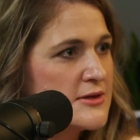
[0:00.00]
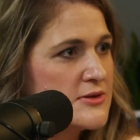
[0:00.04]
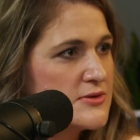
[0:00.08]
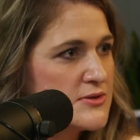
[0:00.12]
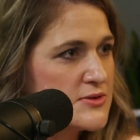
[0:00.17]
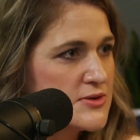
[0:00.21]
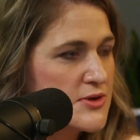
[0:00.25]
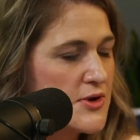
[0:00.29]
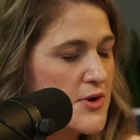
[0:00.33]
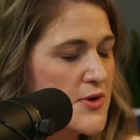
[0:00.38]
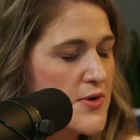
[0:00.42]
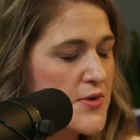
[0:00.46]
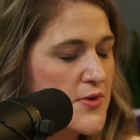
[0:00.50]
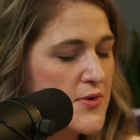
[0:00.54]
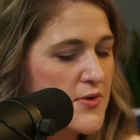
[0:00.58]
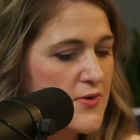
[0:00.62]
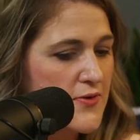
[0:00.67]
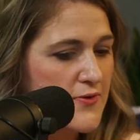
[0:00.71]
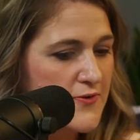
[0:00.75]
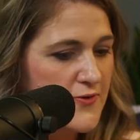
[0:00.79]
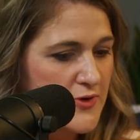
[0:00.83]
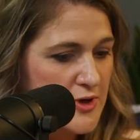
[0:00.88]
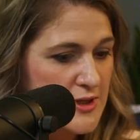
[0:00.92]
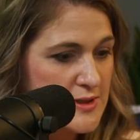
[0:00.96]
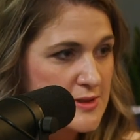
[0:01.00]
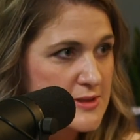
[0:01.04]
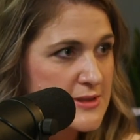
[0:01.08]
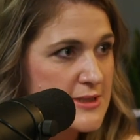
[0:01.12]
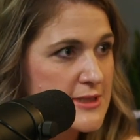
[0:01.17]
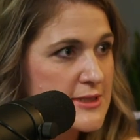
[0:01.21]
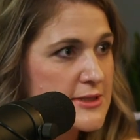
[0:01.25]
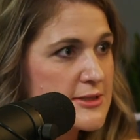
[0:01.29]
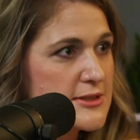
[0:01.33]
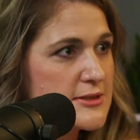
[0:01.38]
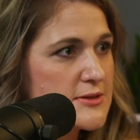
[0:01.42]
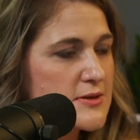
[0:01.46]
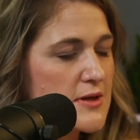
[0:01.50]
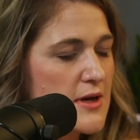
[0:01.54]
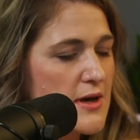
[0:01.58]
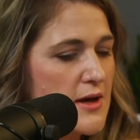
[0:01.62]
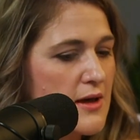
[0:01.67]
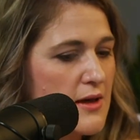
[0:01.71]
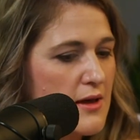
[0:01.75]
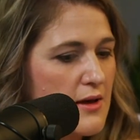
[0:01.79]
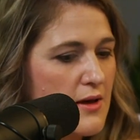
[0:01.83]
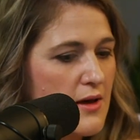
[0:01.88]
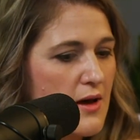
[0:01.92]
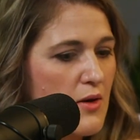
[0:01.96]
So, for instance,
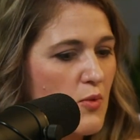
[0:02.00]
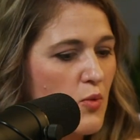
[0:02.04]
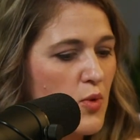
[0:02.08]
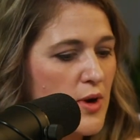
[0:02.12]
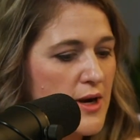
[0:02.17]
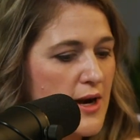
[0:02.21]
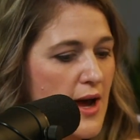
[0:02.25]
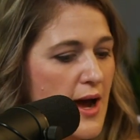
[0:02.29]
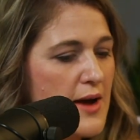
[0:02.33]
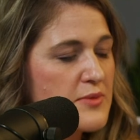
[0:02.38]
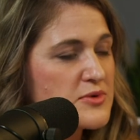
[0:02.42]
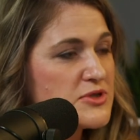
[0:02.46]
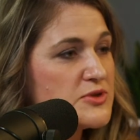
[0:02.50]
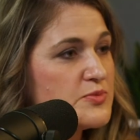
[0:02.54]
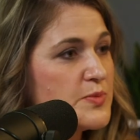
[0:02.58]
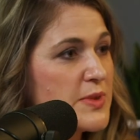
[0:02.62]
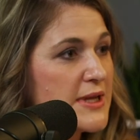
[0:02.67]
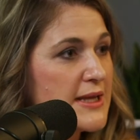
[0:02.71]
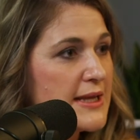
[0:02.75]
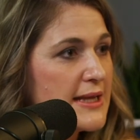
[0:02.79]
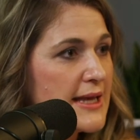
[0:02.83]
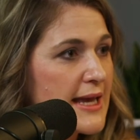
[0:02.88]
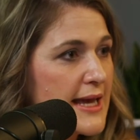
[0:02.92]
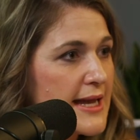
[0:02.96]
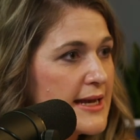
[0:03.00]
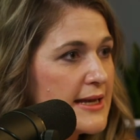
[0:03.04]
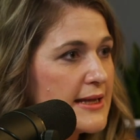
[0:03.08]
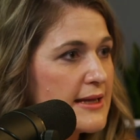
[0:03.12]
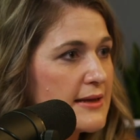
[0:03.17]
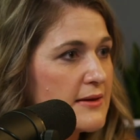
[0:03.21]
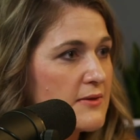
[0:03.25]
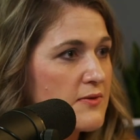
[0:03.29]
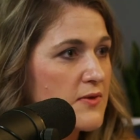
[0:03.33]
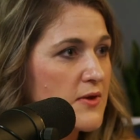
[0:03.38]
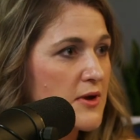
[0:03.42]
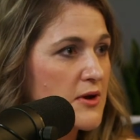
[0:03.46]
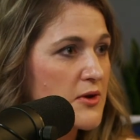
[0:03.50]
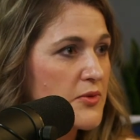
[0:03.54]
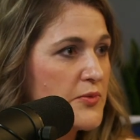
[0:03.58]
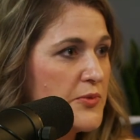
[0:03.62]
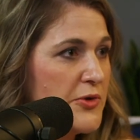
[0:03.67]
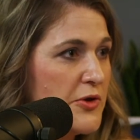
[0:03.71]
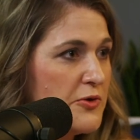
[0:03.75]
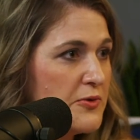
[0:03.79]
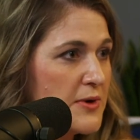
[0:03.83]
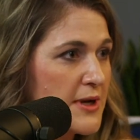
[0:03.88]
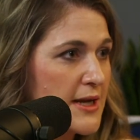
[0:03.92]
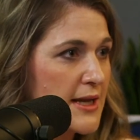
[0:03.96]
when I was beginning the
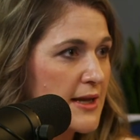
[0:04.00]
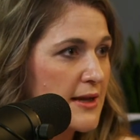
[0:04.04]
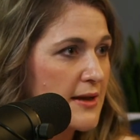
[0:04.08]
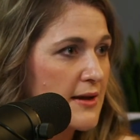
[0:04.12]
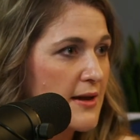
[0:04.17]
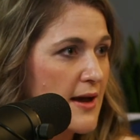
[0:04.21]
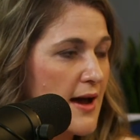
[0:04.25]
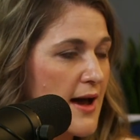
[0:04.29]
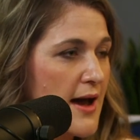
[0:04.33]
community,